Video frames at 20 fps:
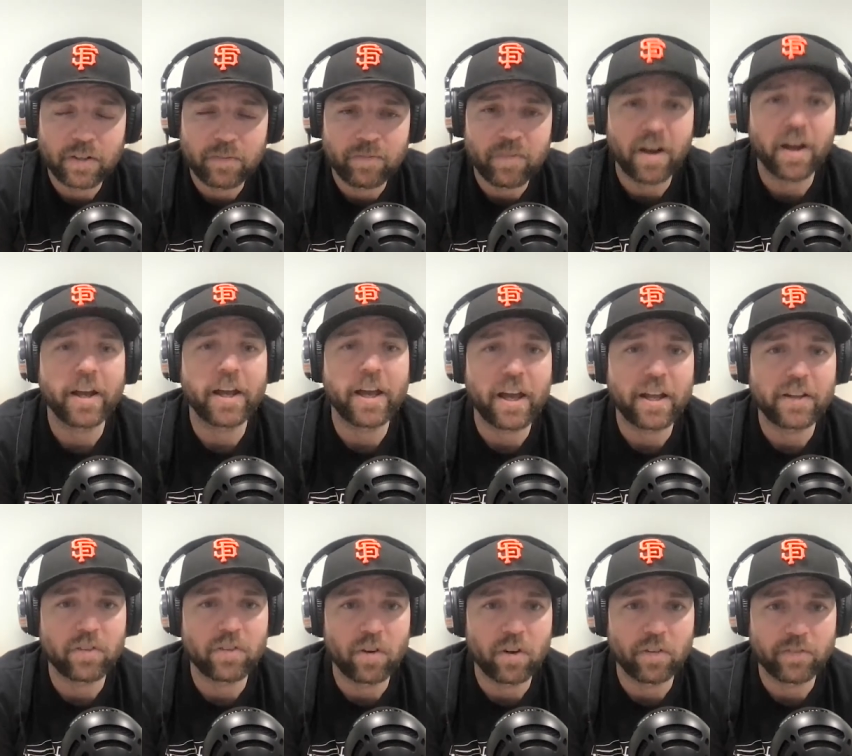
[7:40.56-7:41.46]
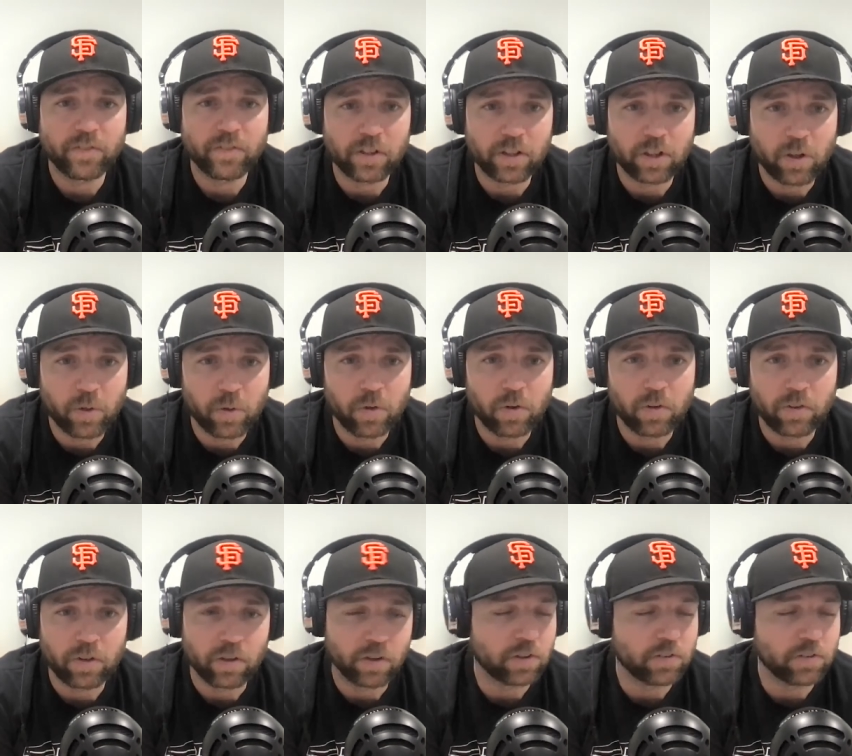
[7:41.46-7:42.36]
my hat's off to,
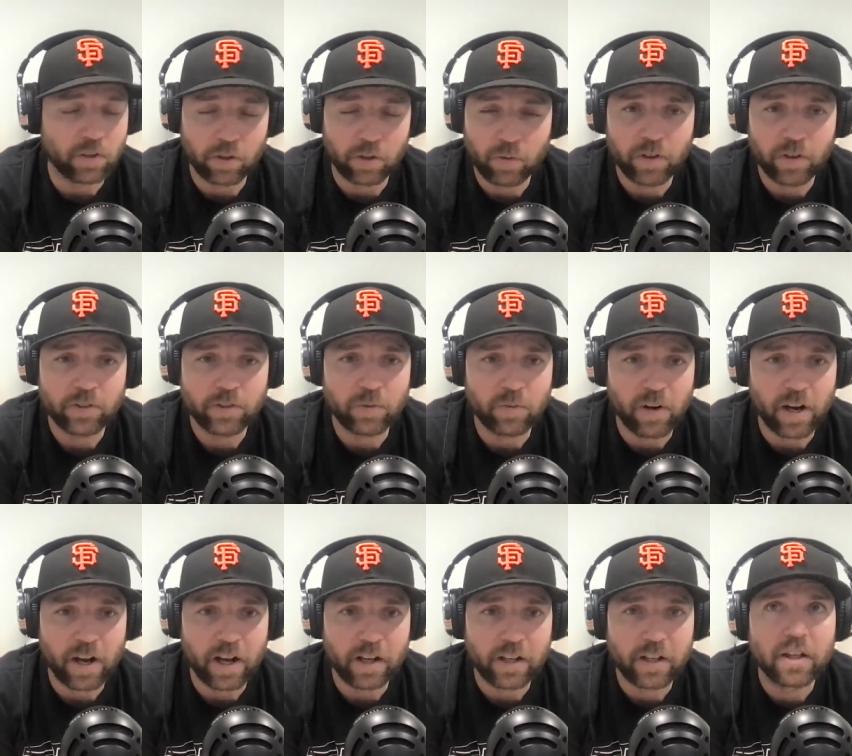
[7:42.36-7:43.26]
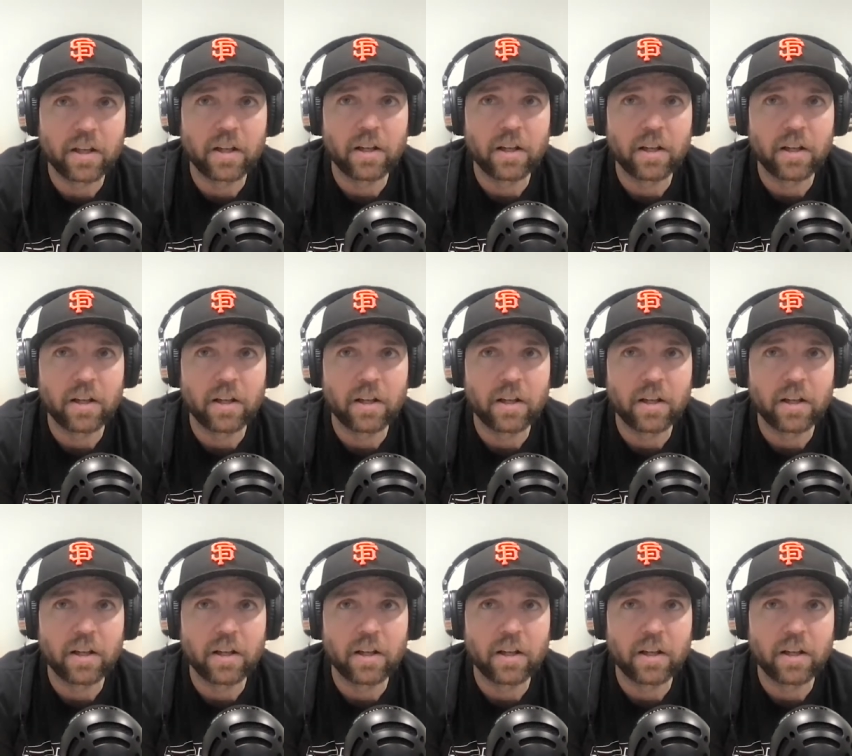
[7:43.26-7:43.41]
to, to Chris Rock.